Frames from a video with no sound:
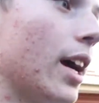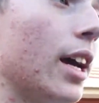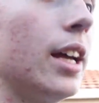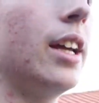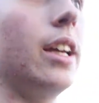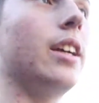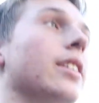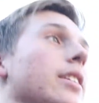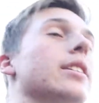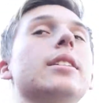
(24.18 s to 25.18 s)
a.
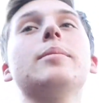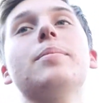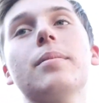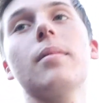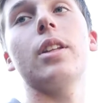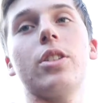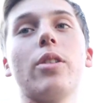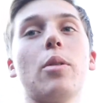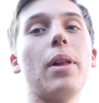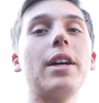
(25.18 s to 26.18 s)
So it
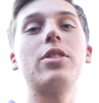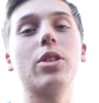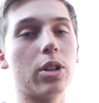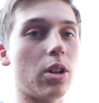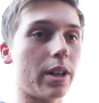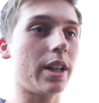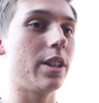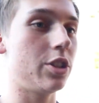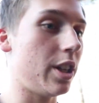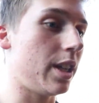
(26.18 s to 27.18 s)
replaces your clock in
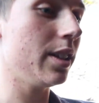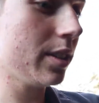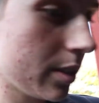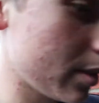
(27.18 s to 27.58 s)
the G Ds.